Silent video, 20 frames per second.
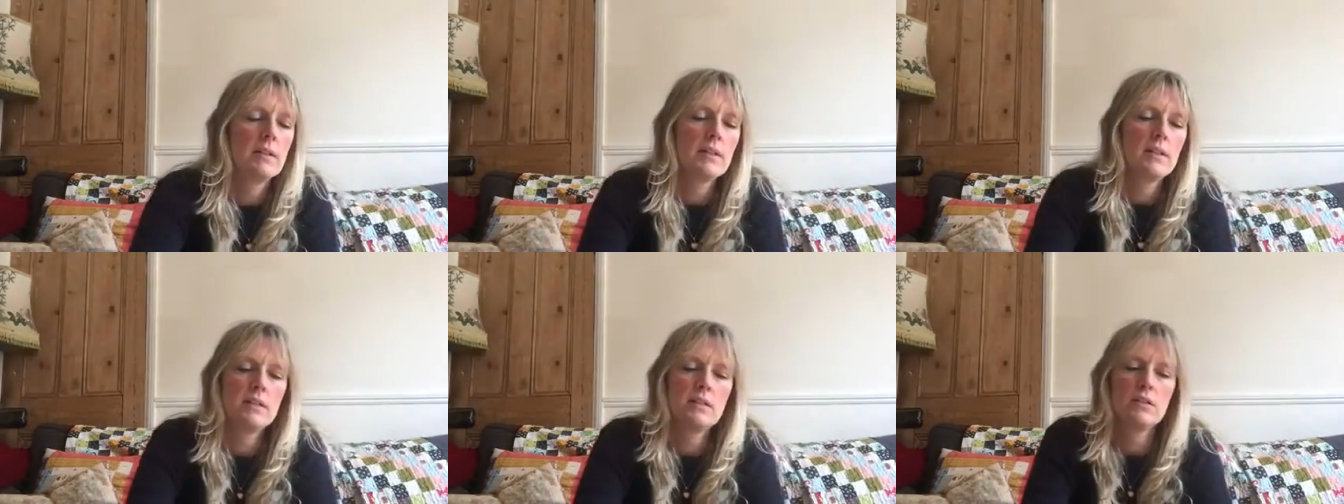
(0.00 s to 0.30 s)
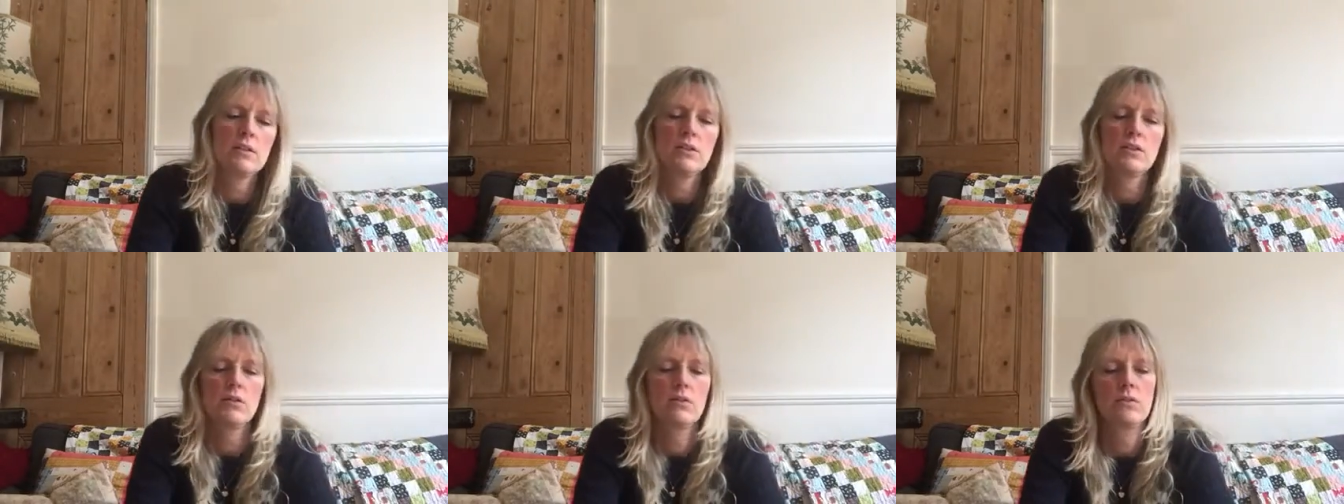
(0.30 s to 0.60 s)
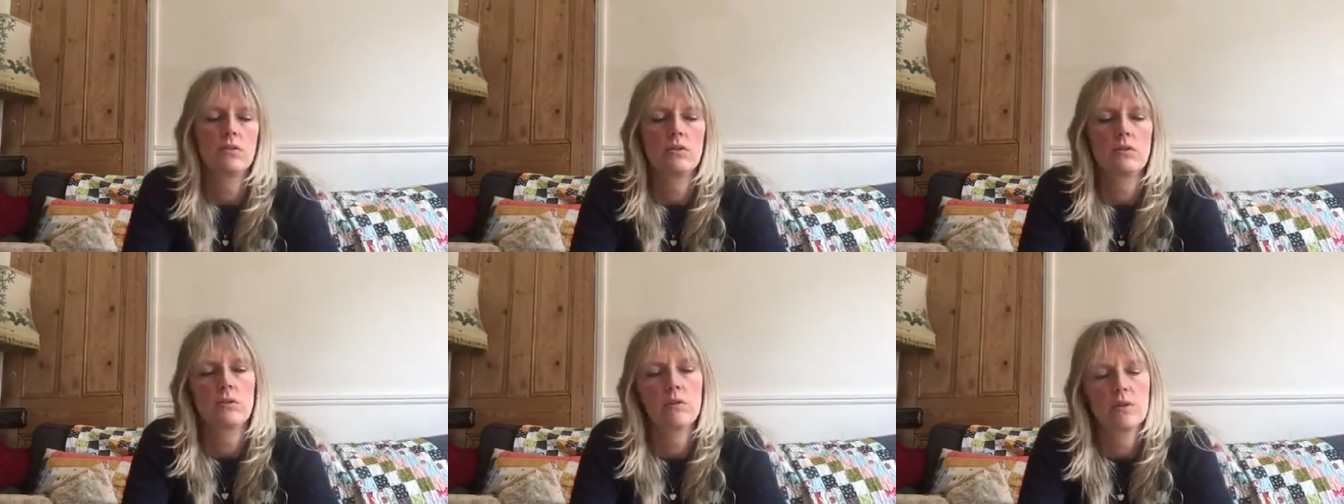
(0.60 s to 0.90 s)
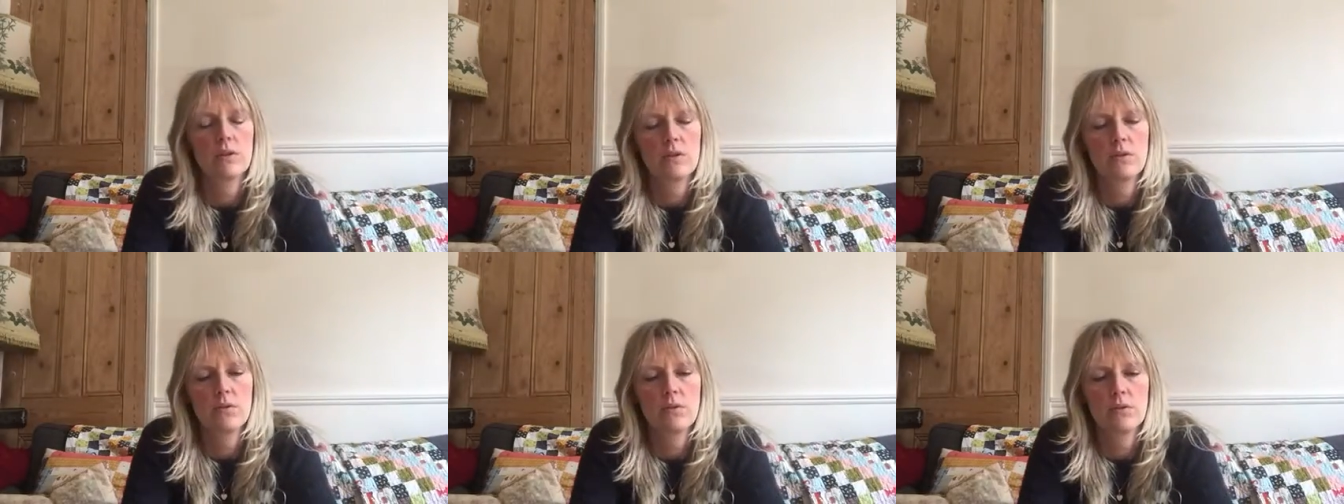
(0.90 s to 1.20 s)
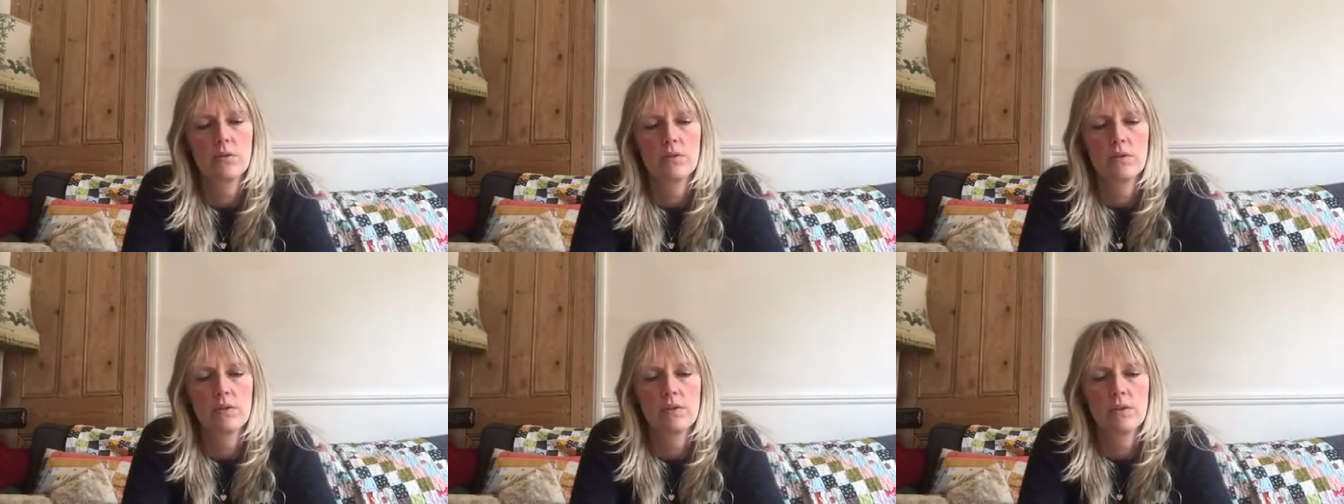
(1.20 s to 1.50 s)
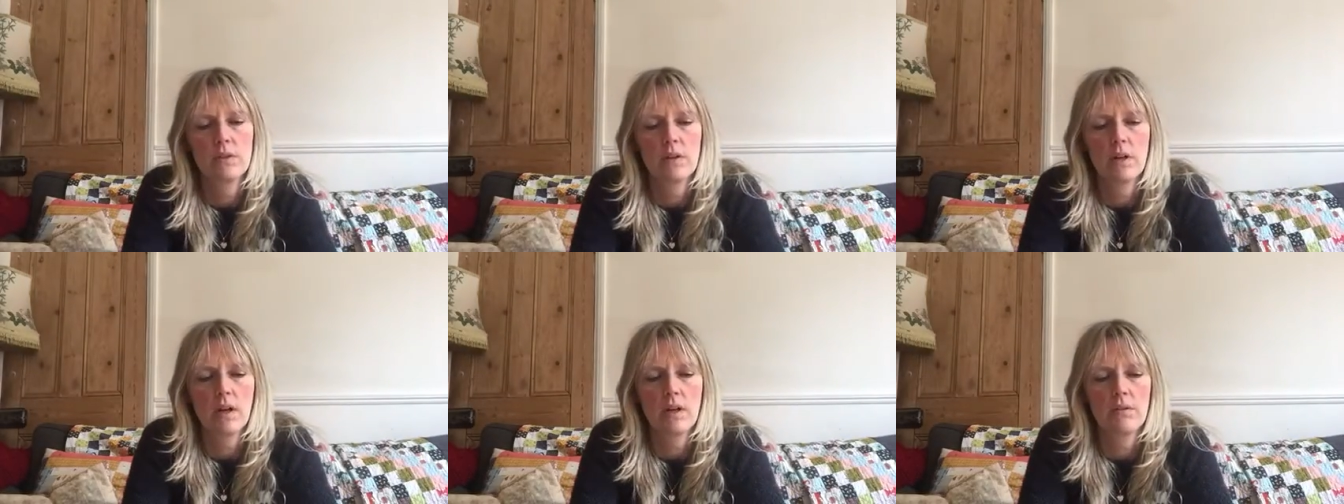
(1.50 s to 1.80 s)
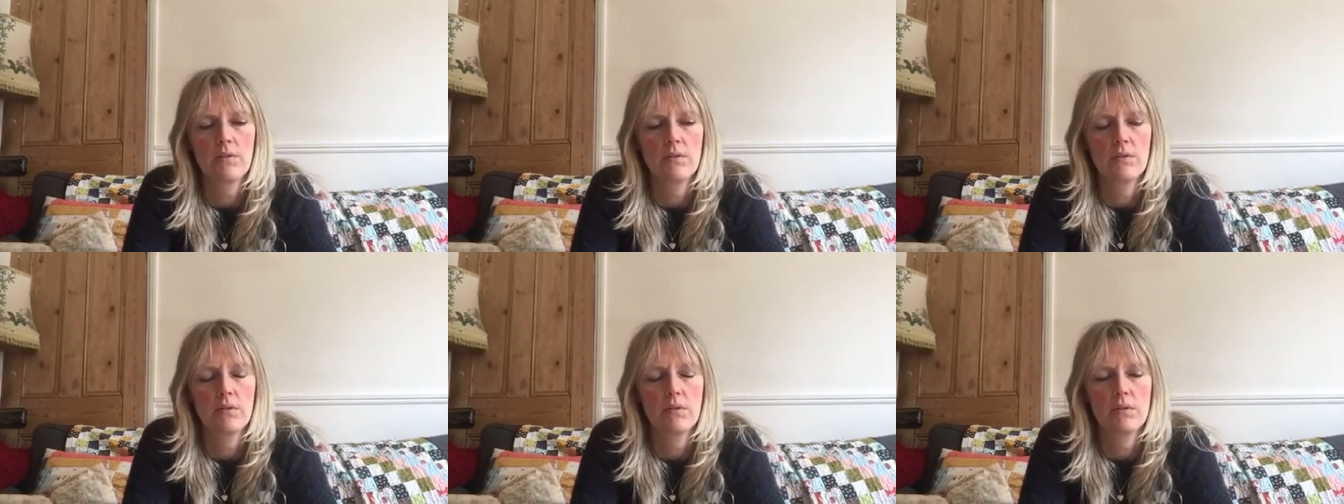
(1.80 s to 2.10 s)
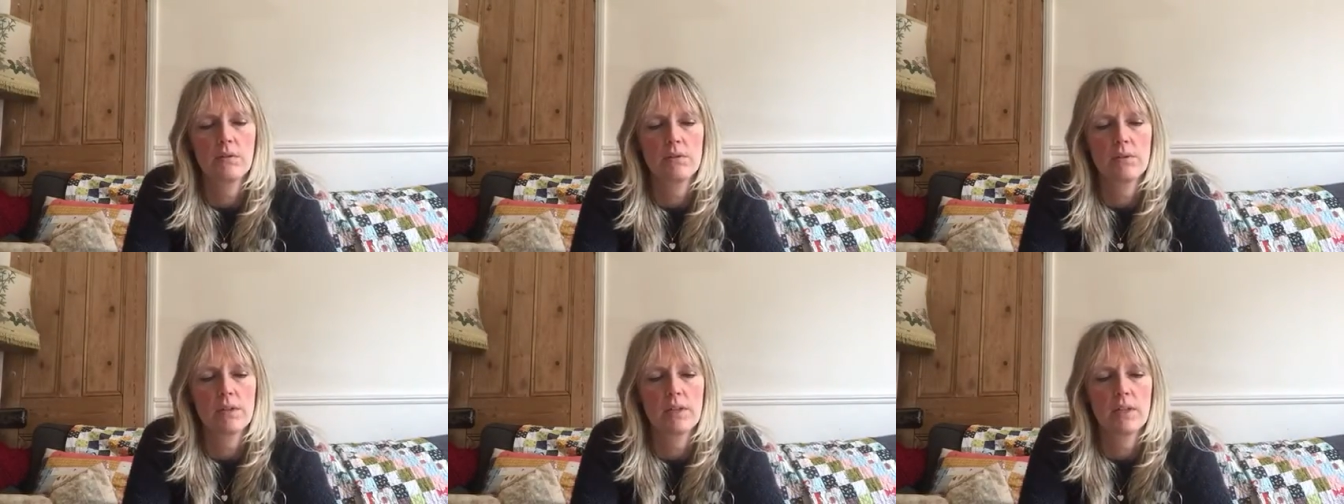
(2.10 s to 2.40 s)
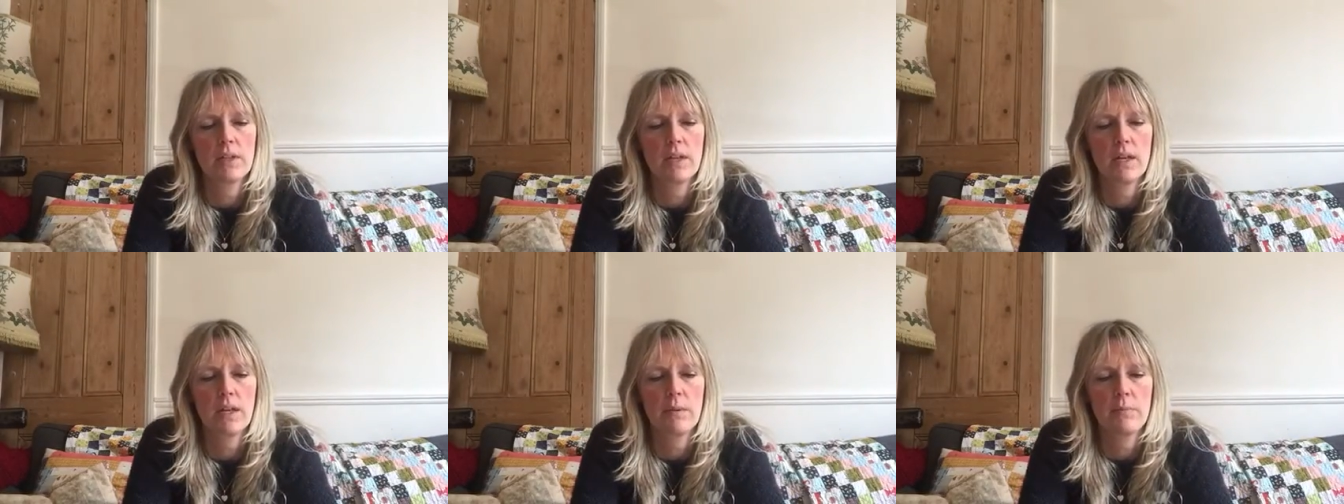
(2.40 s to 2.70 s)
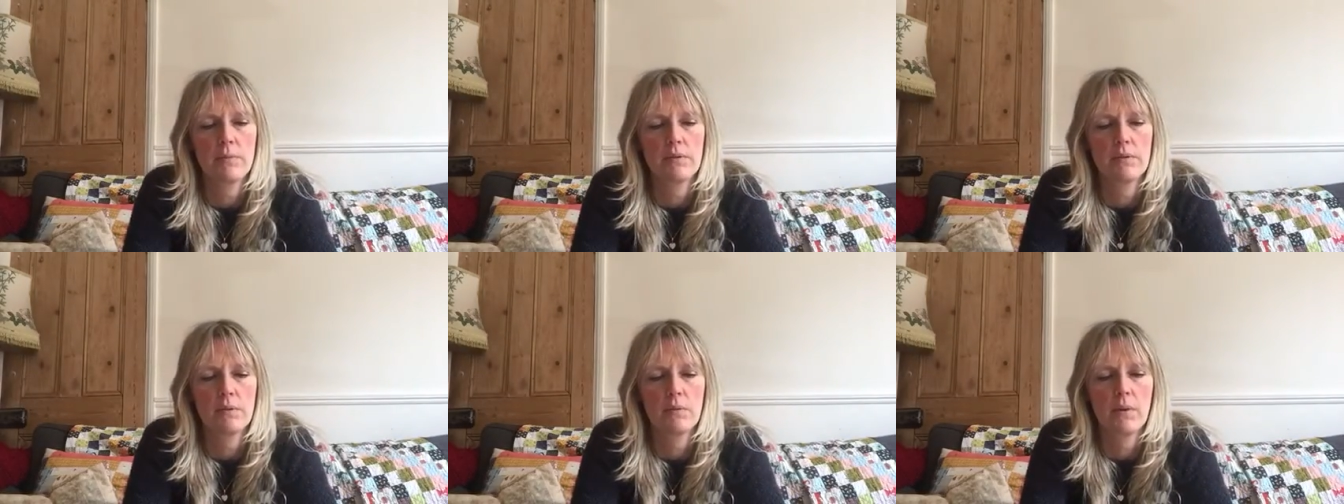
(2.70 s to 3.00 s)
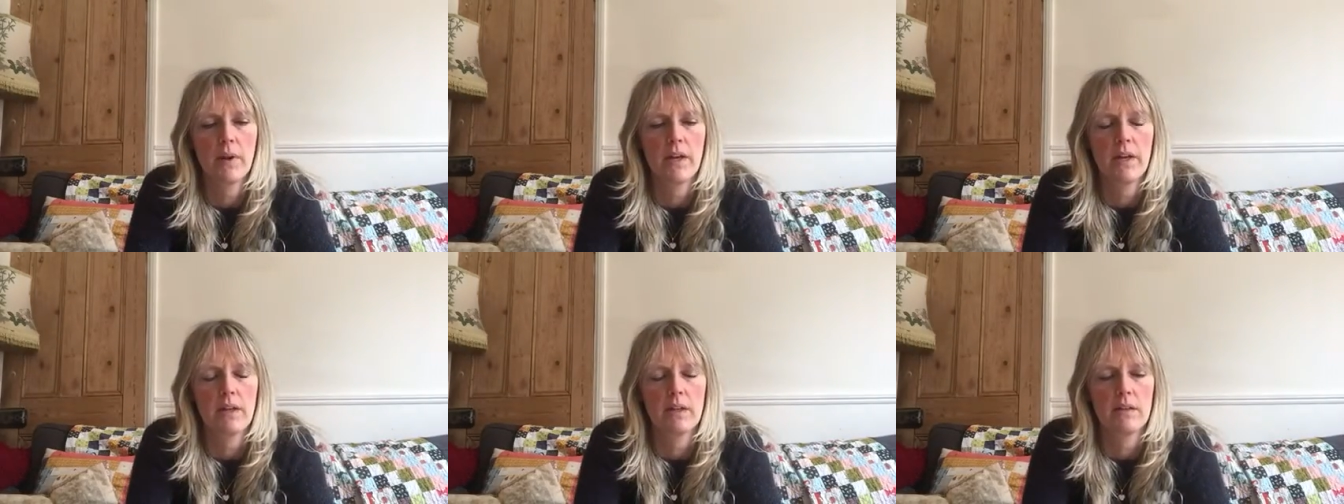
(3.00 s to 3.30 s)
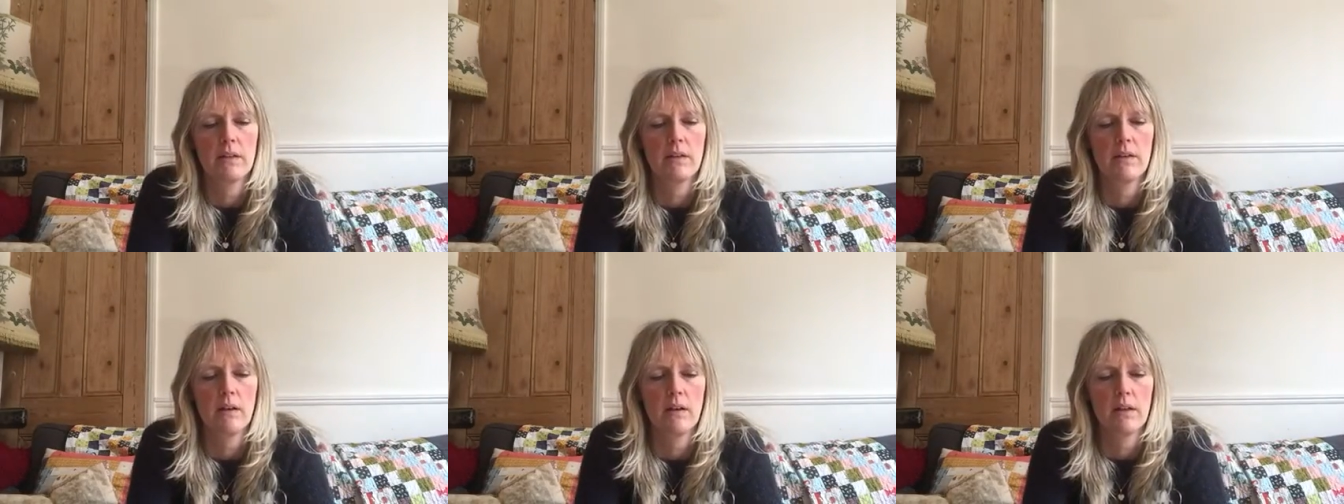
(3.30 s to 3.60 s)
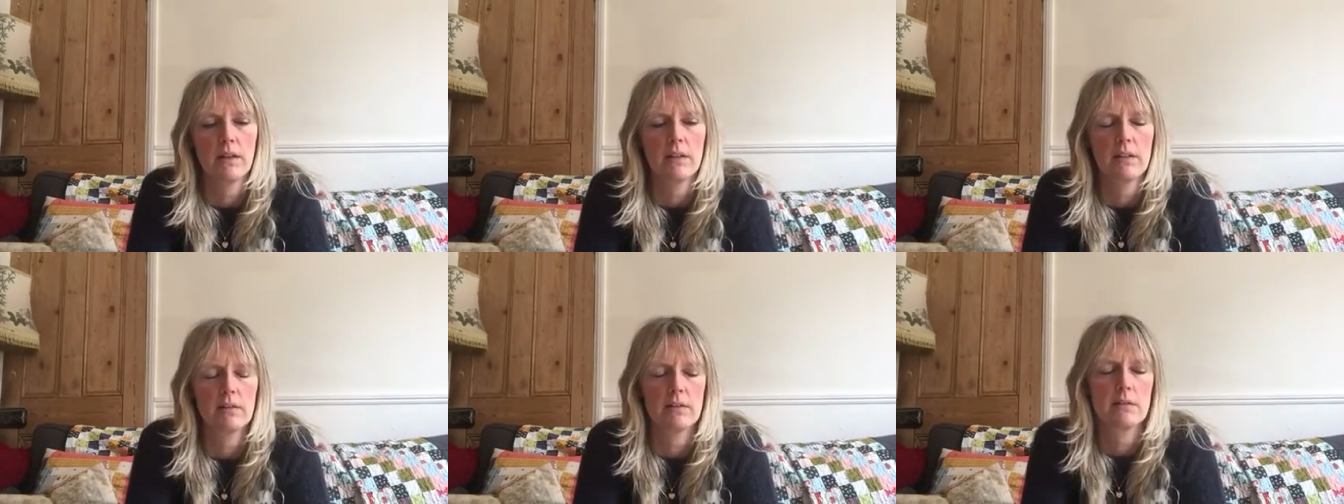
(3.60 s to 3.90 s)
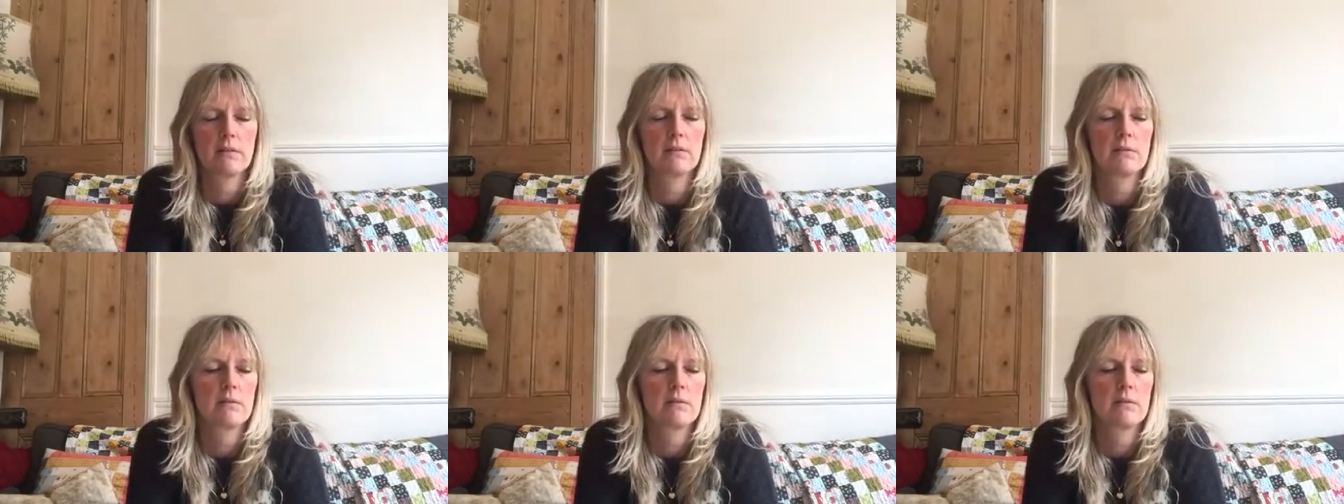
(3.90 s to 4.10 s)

These are torturous thoughts, kind of thoughts that keep us awake at night.